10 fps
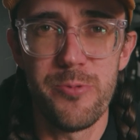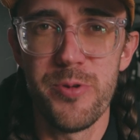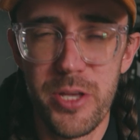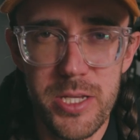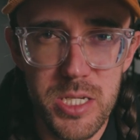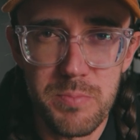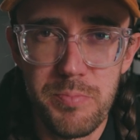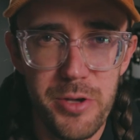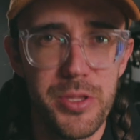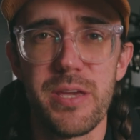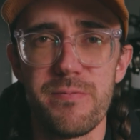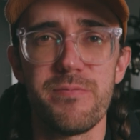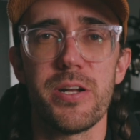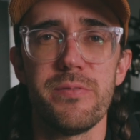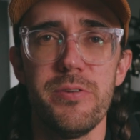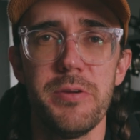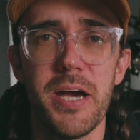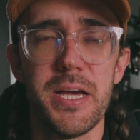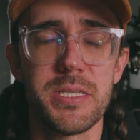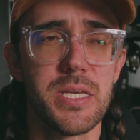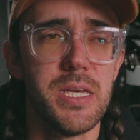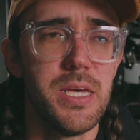really just building in front of you guys